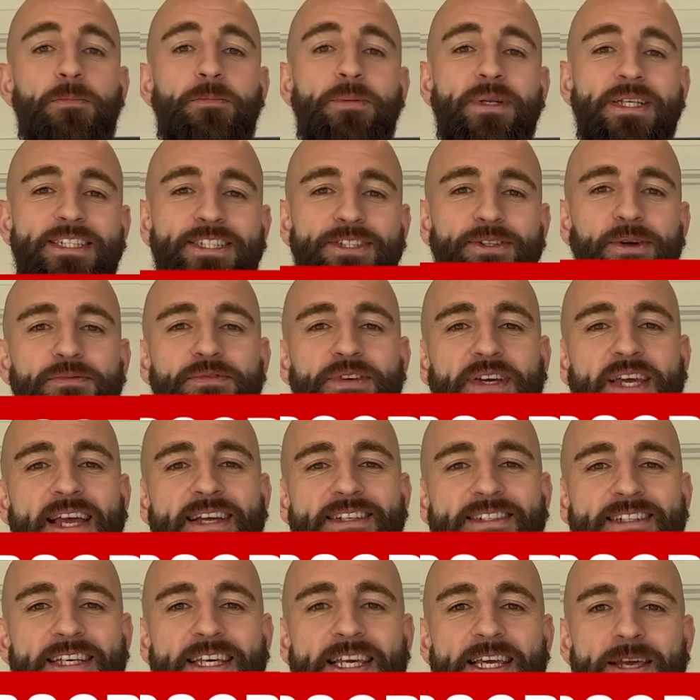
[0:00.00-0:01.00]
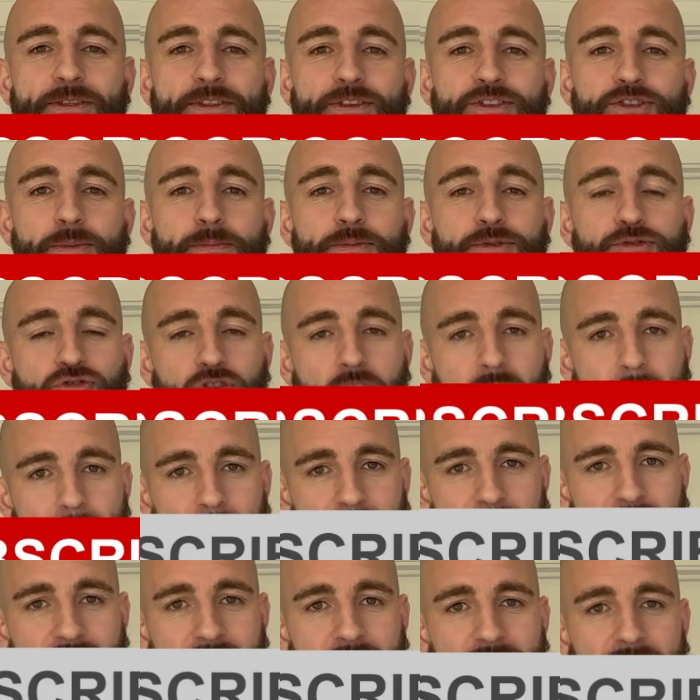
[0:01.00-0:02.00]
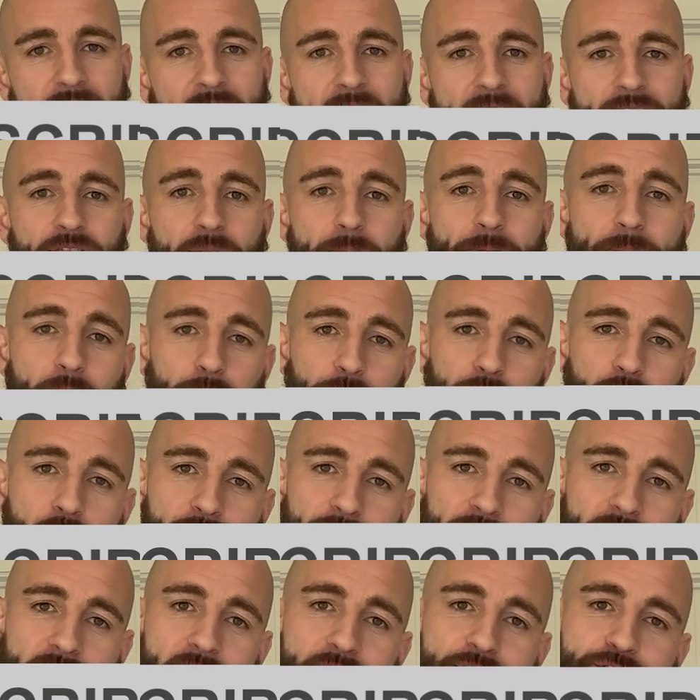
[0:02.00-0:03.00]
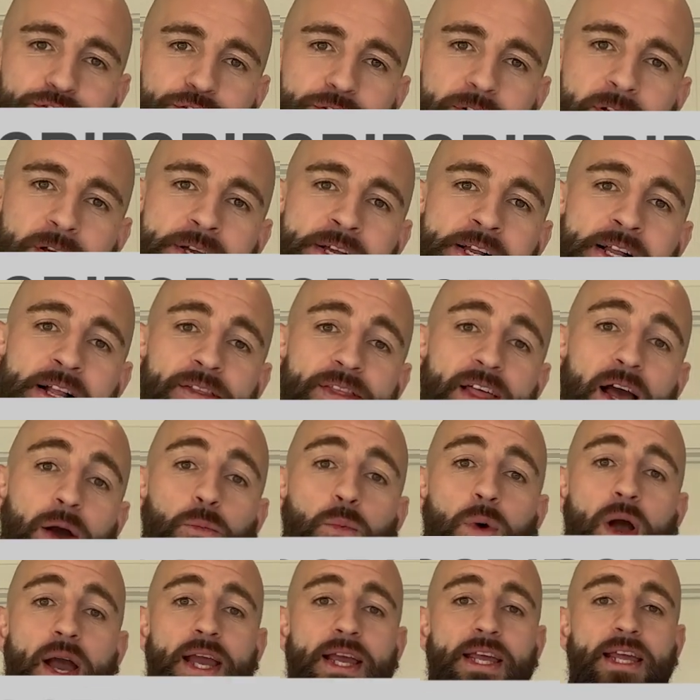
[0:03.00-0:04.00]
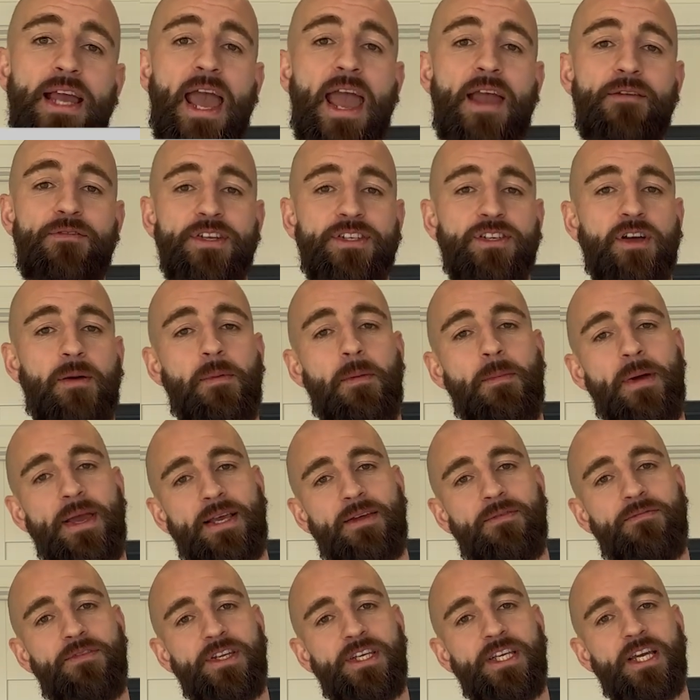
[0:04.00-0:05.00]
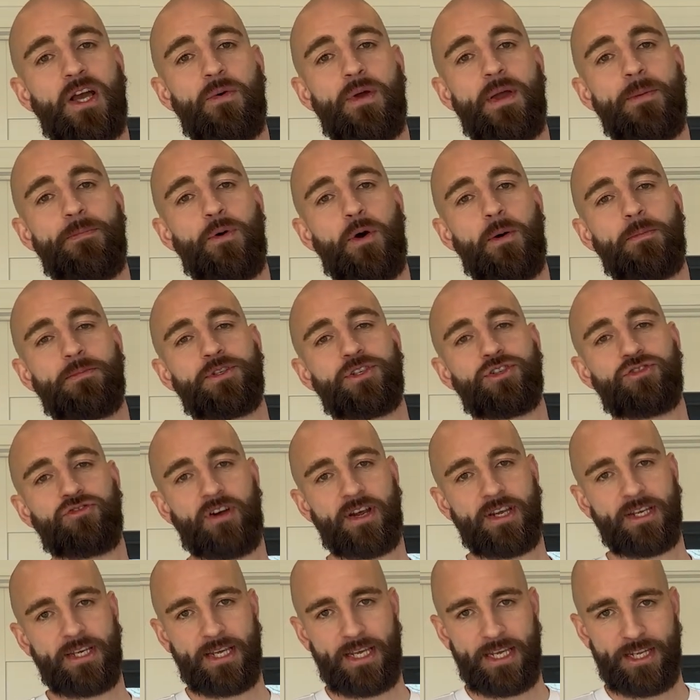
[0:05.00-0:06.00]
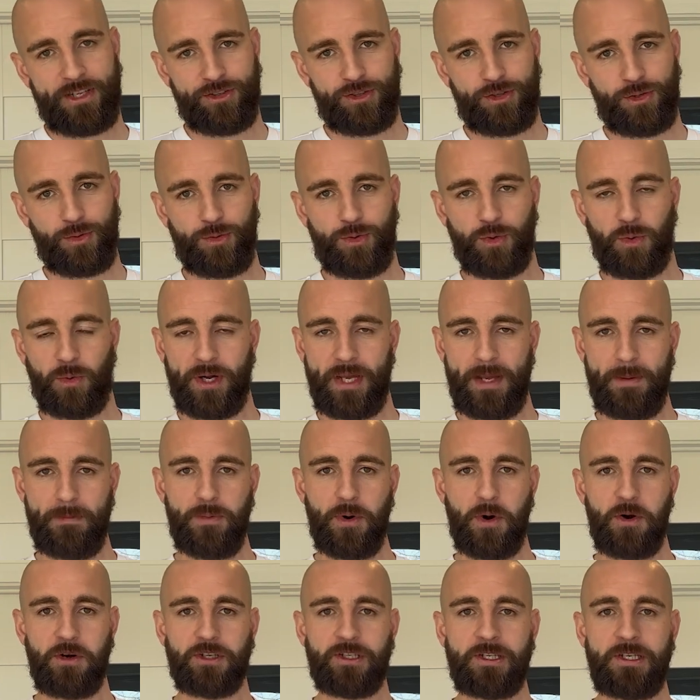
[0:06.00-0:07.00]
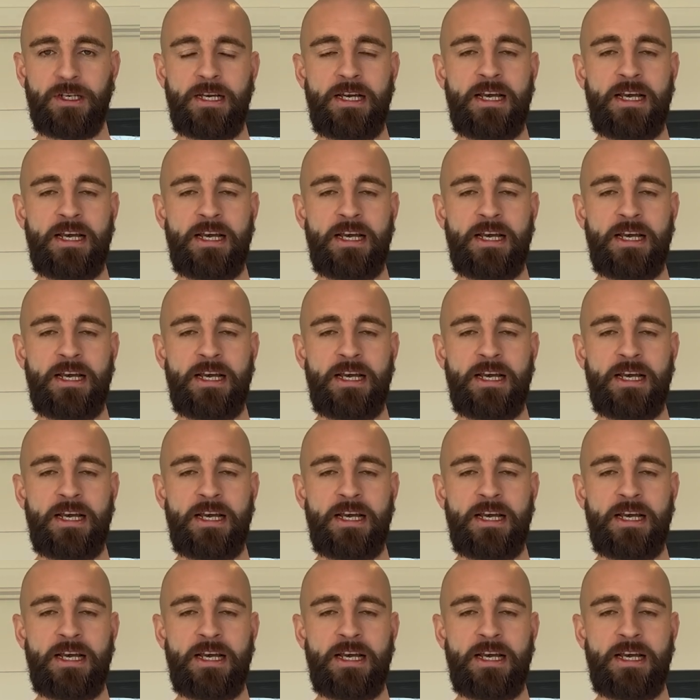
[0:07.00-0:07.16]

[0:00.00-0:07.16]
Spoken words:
please don't forget to hit the subscribe button and the bell notification. That way, every time I make a video, it pops straight into your inbox.